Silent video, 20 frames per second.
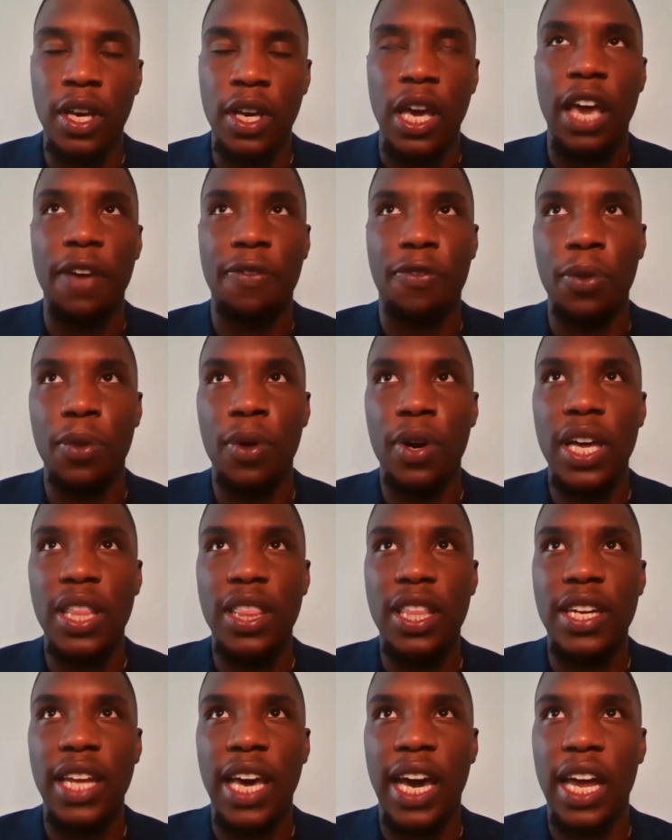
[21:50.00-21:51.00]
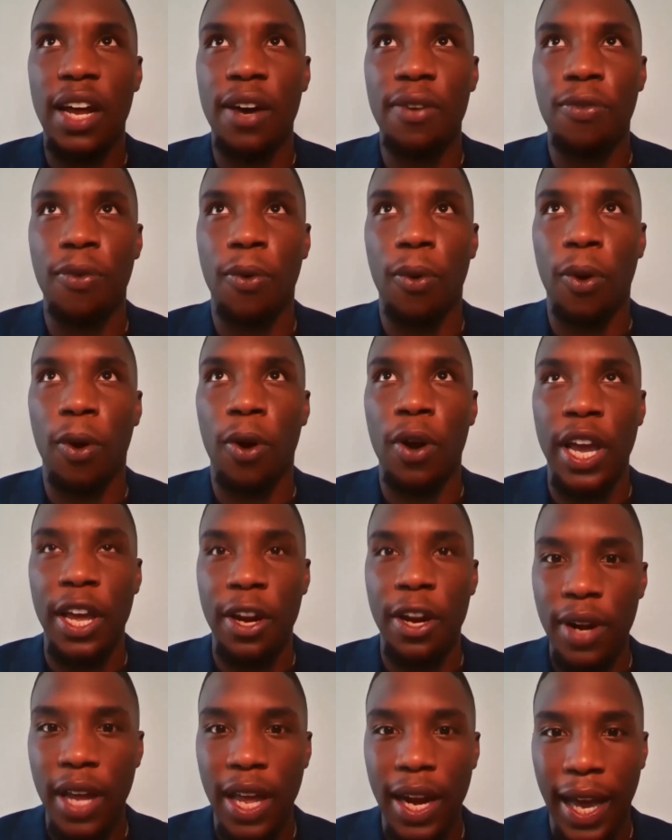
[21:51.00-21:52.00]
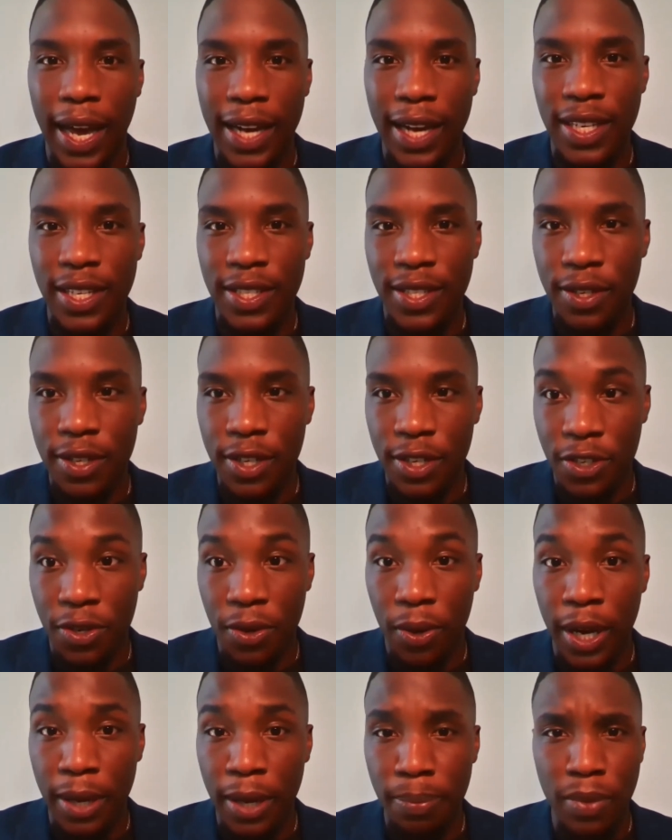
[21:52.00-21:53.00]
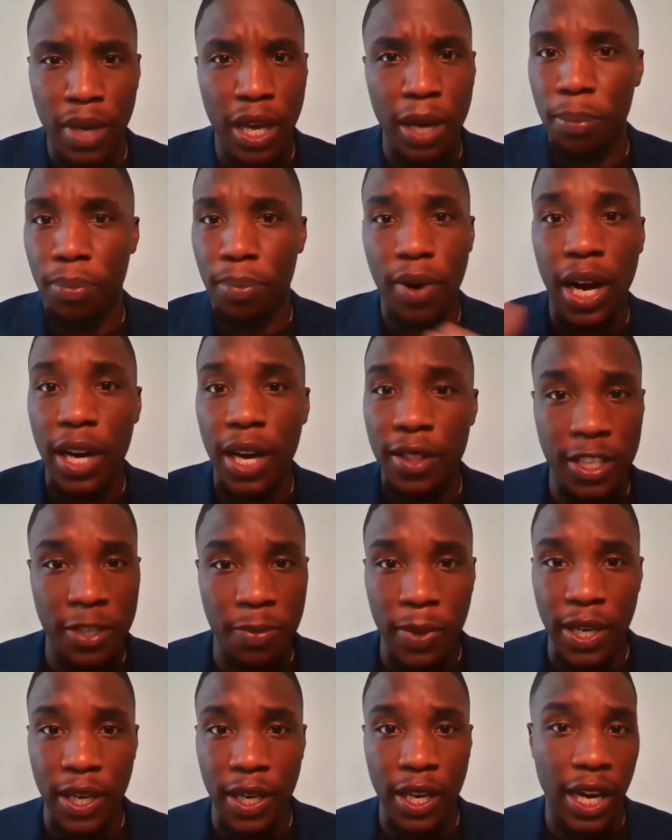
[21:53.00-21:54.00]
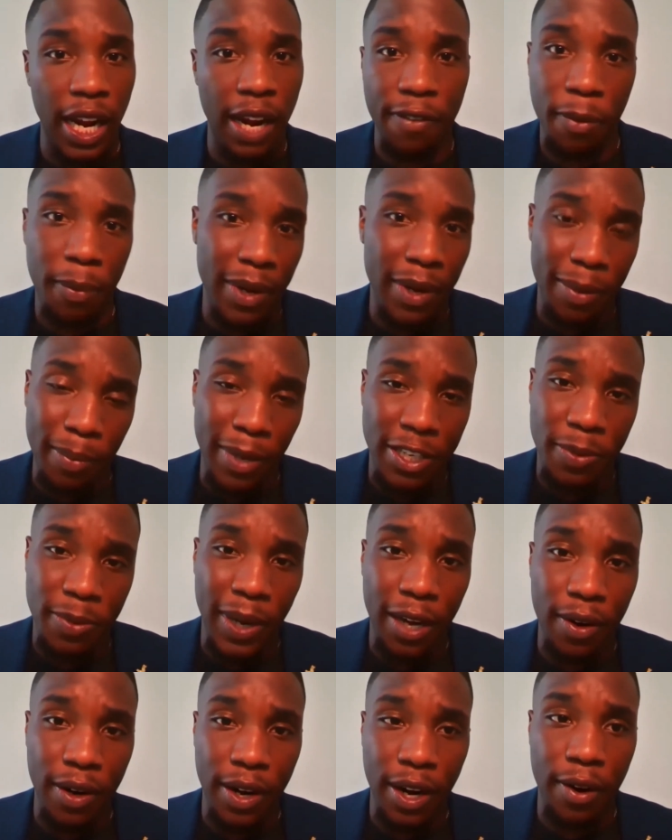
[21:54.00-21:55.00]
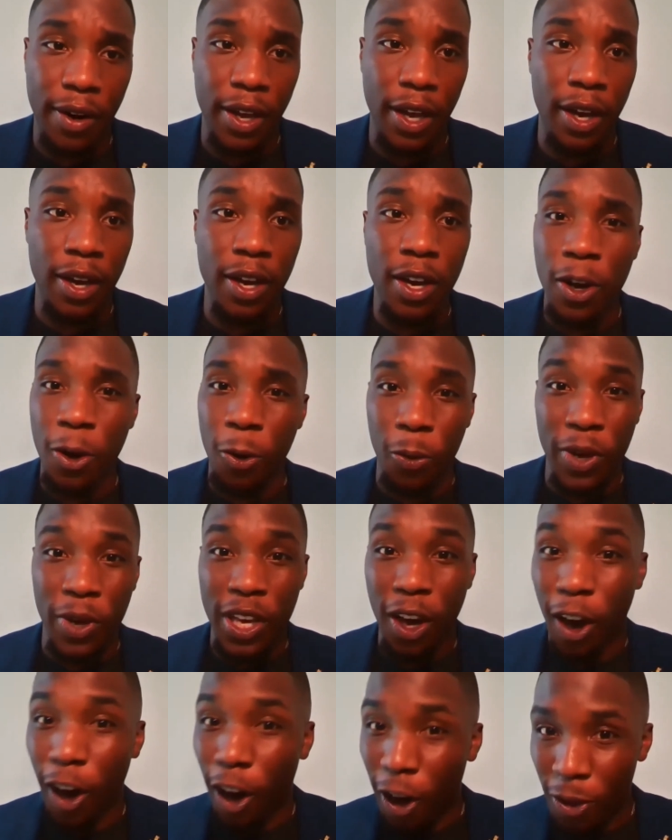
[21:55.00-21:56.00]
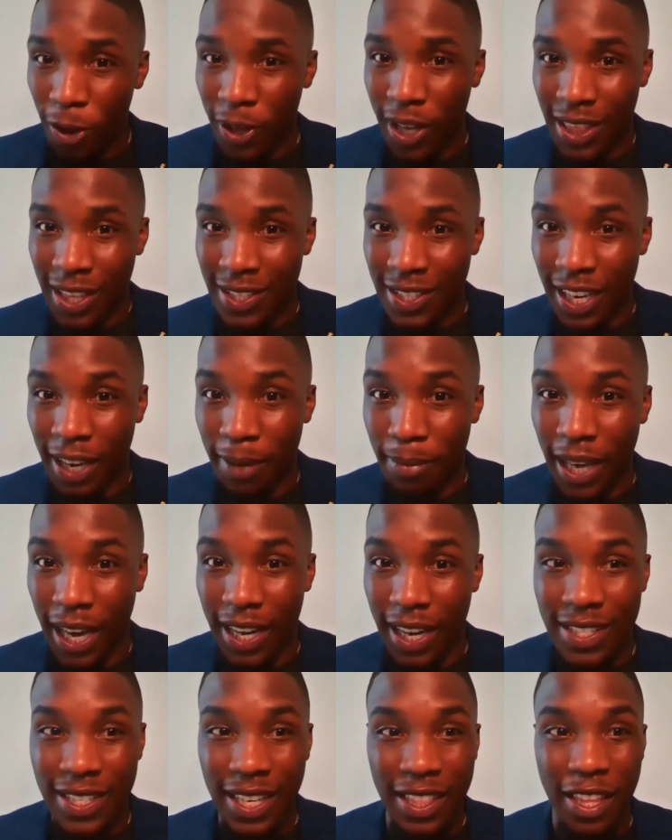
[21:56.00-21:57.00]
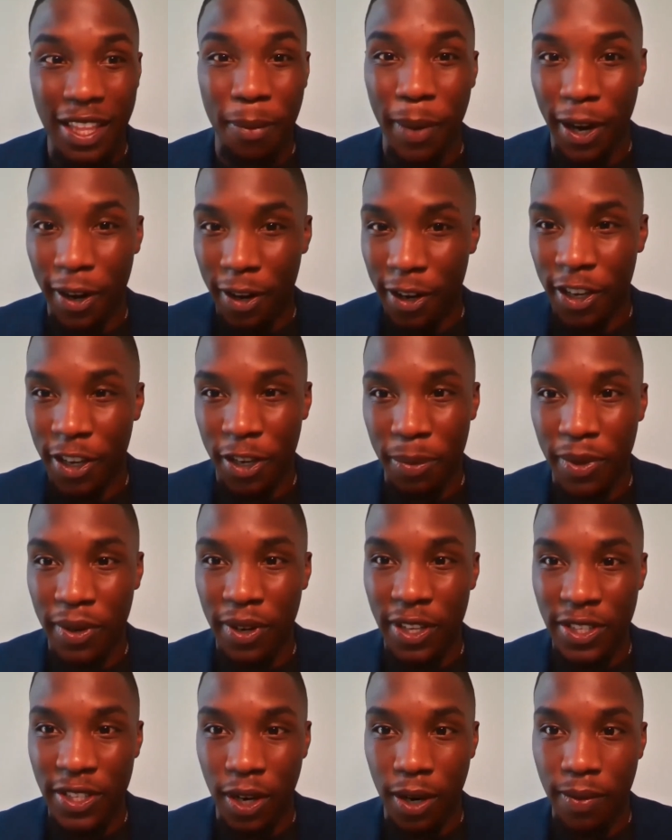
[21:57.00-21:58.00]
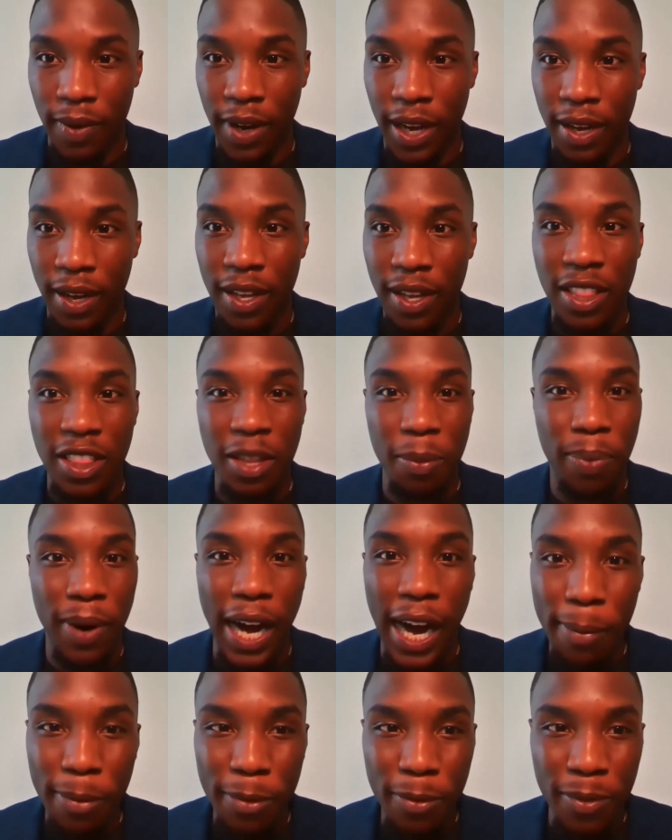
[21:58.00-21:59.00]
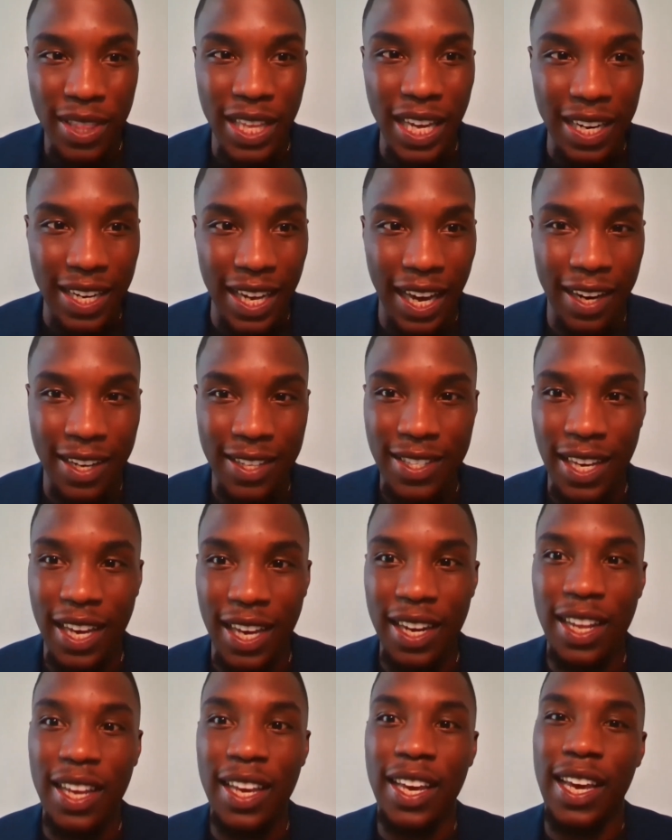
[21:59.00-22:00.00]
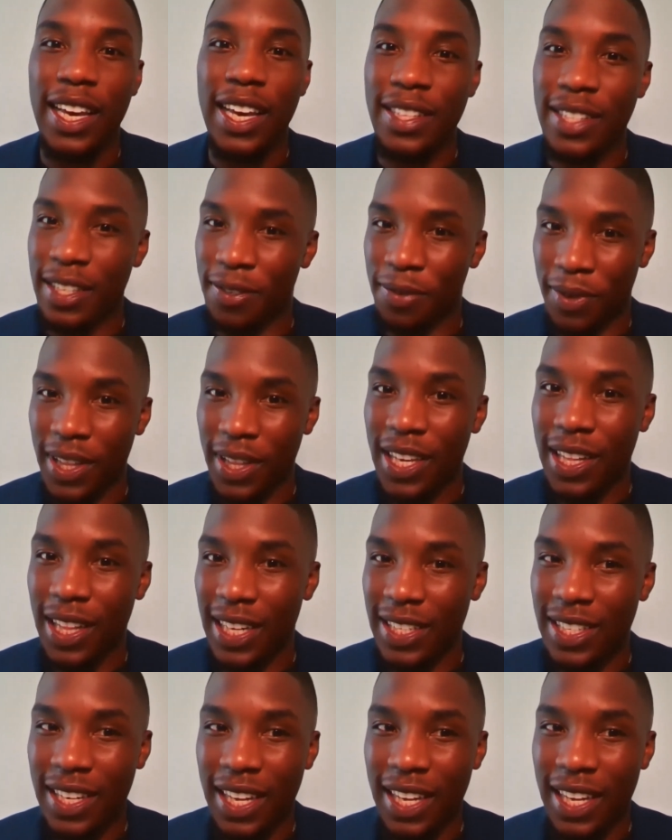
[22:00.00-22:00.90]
if you look at the data for internet access in Detroit, and broadly speaking, in every metropolitan area, we all look at the same data set, the American Community Survey. The problem with that data set is it's really collected